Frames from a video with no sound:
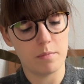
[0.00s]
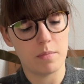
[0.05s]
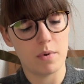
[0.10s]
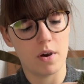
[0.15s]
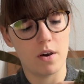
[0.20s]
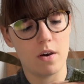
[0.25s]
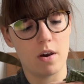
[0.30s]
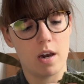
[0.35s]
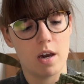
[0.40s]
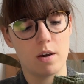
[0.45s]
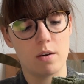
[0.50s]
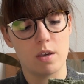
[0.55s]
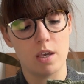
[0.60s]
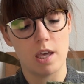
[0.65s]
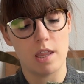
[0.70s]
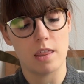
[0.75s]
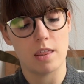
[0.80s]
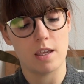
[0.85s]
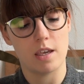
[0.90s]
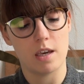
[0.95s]
but
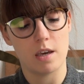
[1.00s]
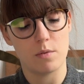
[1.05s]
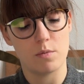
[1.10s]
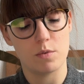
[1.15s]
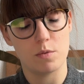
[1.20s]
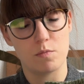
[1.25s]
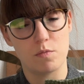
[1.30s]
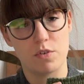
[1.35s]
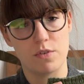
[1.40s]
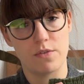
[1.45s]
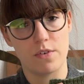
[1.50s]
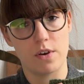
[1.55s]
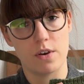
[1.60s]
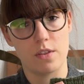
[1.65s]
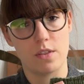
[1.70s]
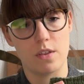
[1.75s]
I think I would prefer